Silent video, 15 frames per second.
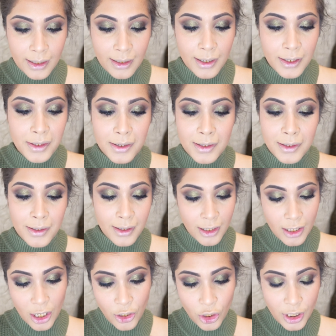this is
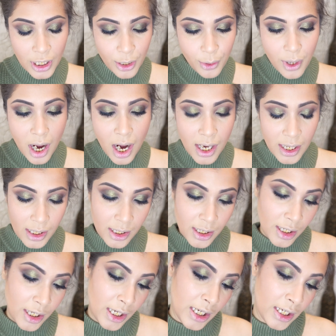Natasha, Denona I Need
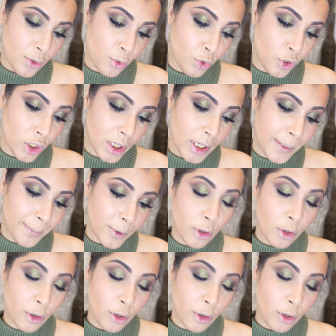a Nude Lip